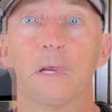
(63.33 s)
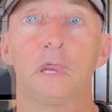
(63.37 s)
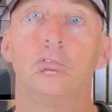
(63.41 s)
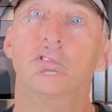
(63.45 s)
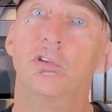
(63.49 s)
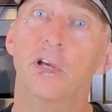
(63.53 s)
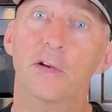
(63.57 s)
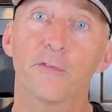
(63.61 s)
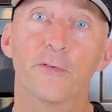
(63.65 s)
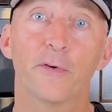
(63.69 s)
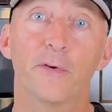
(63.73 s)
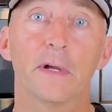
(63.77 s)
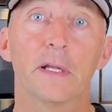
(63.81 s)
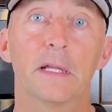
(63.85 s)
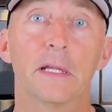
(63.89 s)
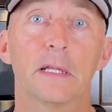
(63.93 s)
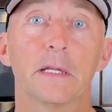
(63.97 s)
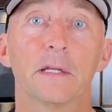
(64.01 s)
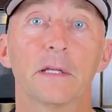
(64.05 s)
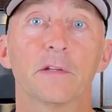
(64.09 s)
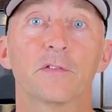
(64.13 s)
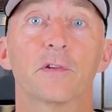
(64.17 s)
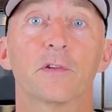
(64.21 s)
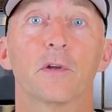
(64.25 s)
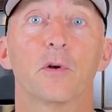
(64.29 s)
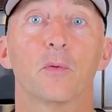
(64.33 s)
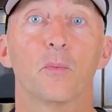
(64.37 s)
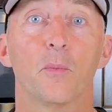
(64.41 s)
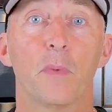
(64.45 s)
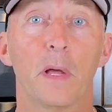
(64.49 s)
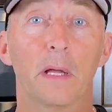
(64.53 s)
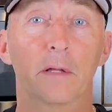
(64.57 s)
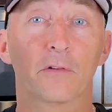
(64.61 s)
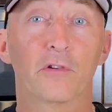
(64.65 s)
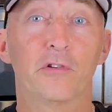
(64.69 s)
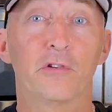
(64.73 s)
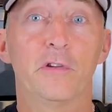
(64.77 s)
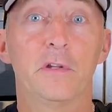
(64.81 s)
Check for any links that are
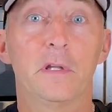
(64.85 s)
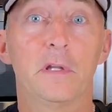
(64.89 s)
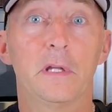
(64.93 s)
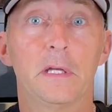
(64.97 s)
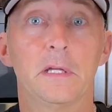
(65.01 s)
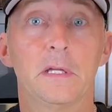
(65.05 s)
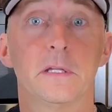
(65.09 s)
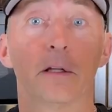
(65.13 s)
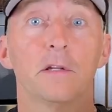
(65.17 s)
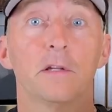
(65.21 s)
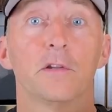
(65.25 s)
mentioned in the